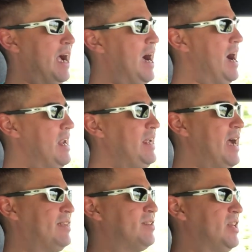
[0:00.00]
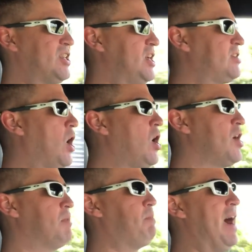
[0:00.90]
golly, it's
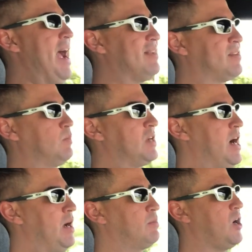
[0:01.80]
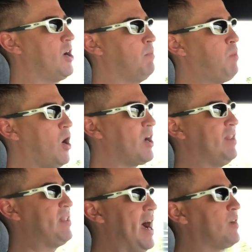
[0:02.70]
hard to pass sometimes on a
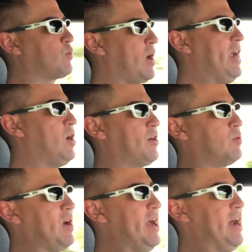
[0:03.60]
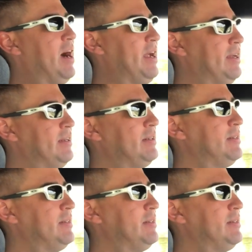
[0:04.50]
bargain that great on a Redeye.